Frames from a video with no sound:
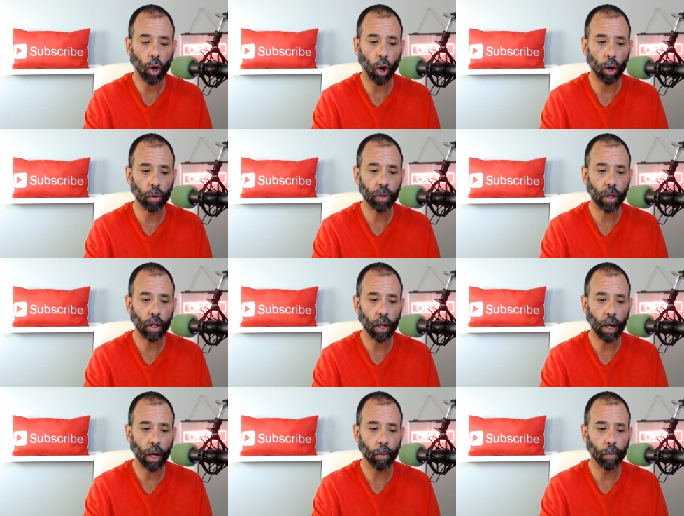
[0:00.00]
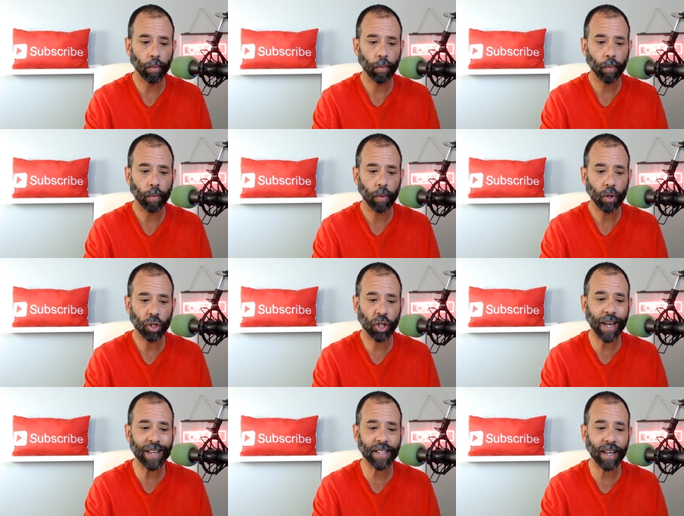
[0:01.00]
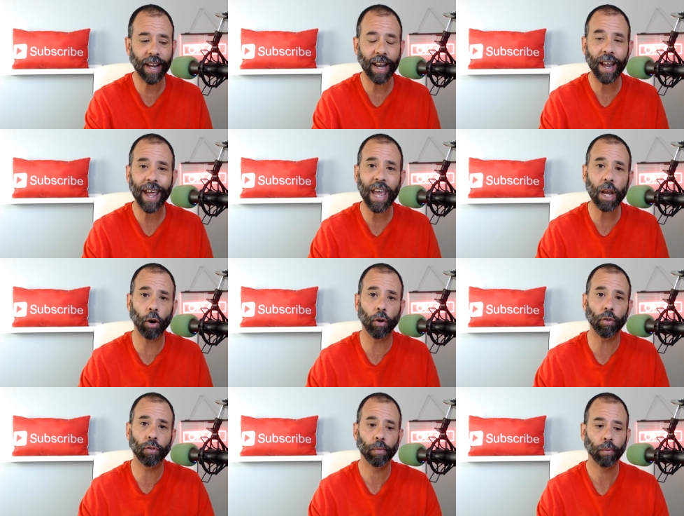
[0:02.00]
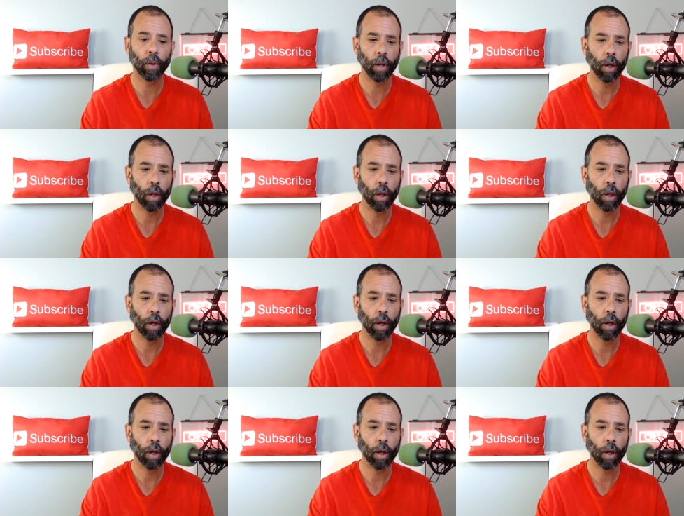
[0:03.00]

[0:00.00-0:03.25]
called um, Jason Akers